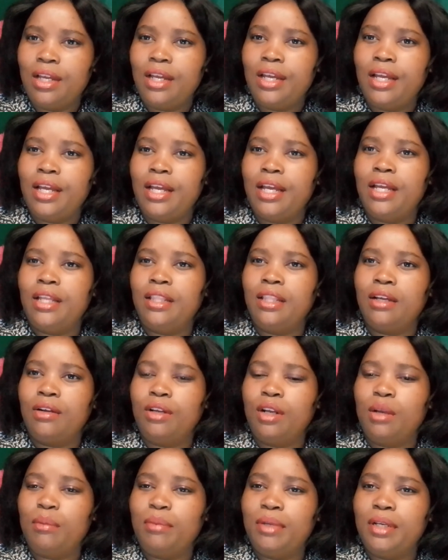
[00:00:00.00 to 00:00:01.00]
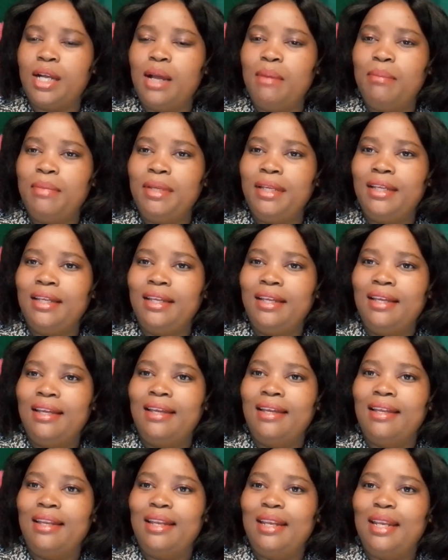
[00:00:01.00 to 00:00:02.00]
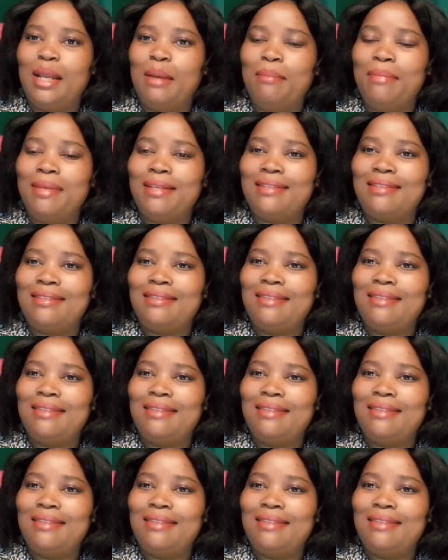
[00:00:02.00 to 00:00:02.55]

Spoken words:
They're going to be coming in numbers.